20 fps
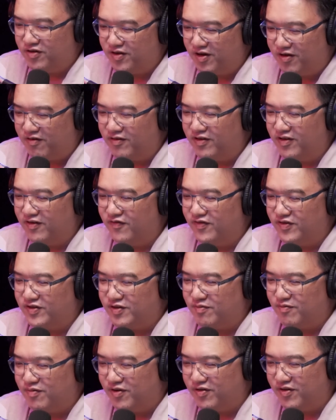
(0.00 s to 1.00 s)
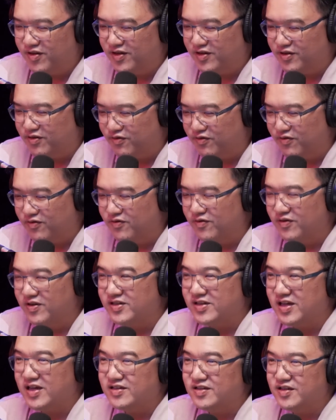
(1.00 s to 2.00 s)
narrative is about this whole
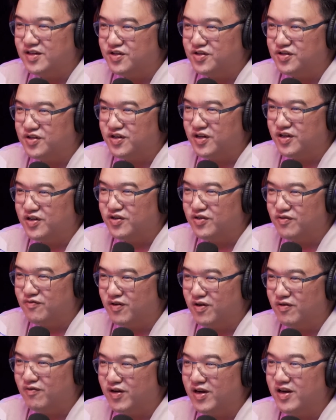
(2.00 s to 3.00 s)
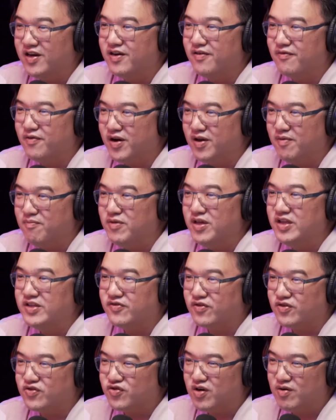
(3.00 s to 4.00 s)
assassination and what it means
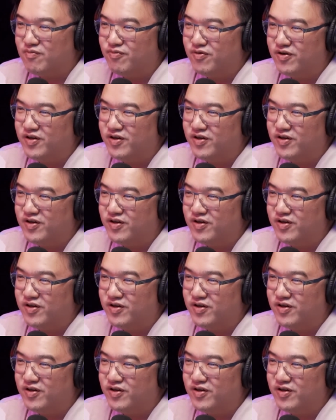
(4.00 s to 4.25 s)
for Trump